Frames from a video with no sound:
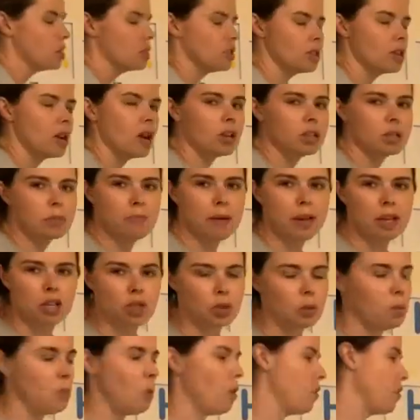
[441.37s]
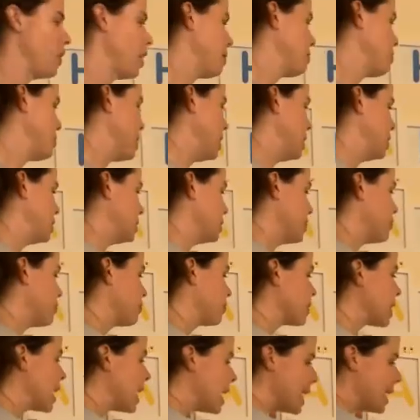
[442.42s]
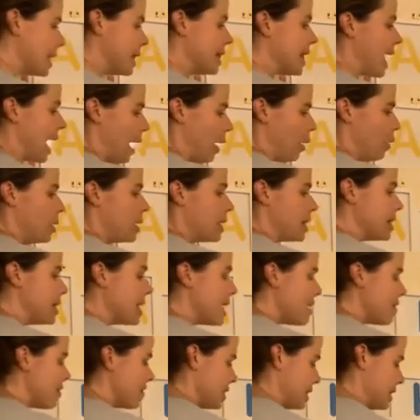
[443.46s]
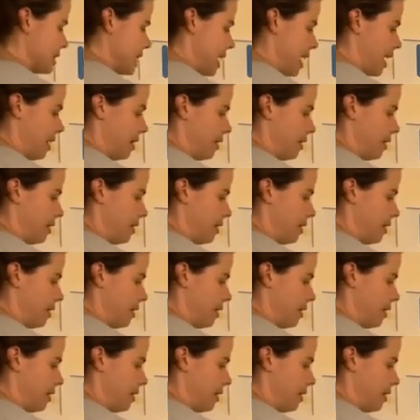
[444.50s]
start to picture what that means. Now, nearest 10,